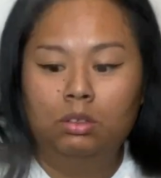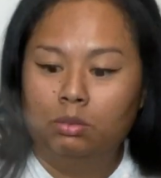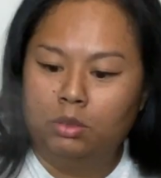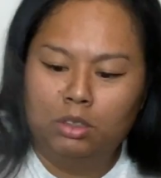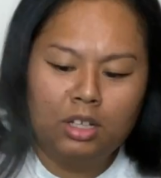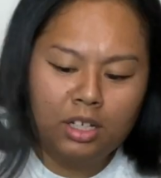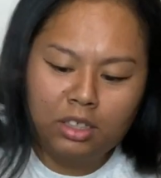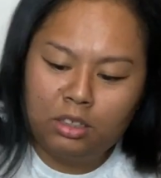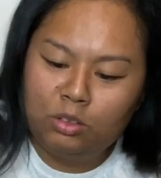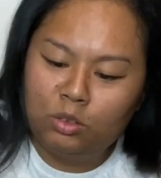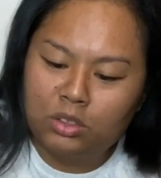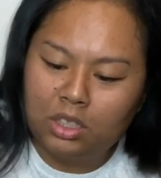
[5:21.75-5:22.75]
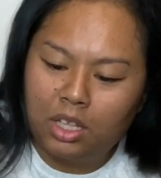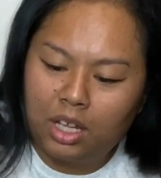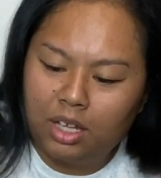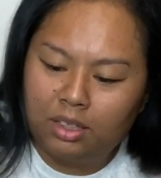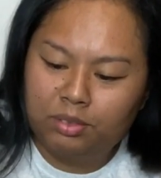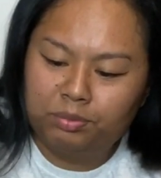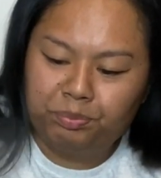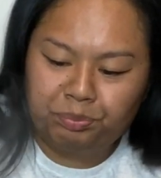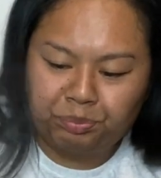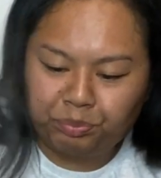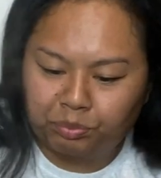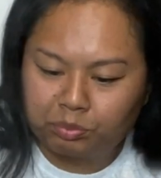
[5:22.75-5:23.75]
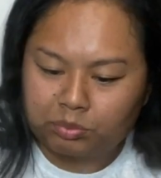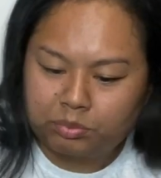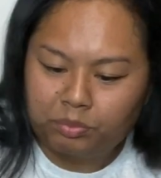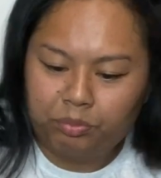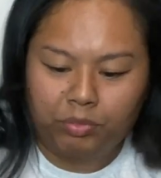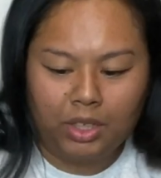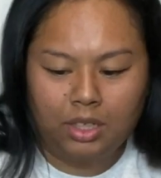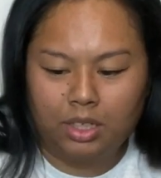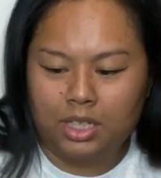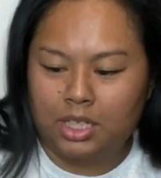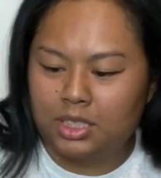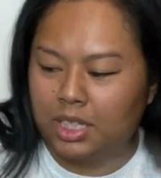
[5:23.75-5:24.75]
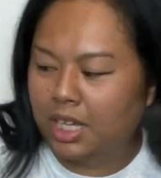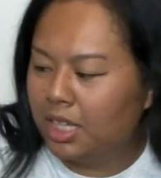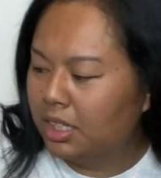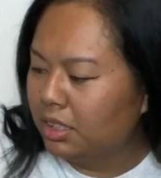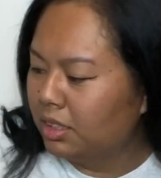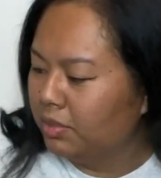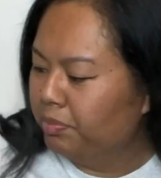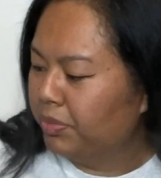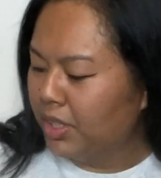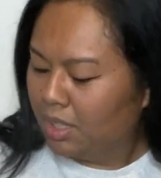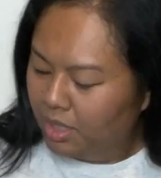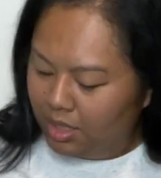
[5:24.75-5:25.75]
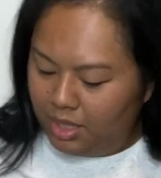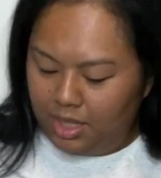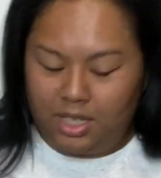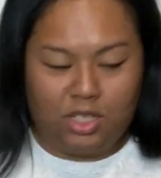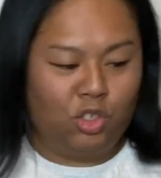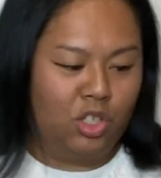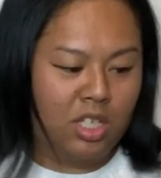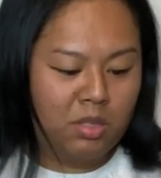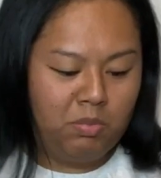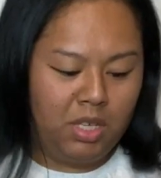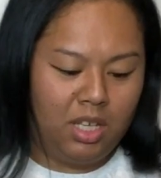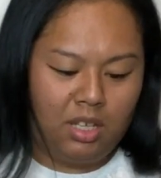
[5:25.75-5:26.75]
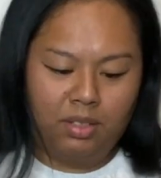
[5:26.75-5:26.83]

We're not gonna use a lot because again, it's just me.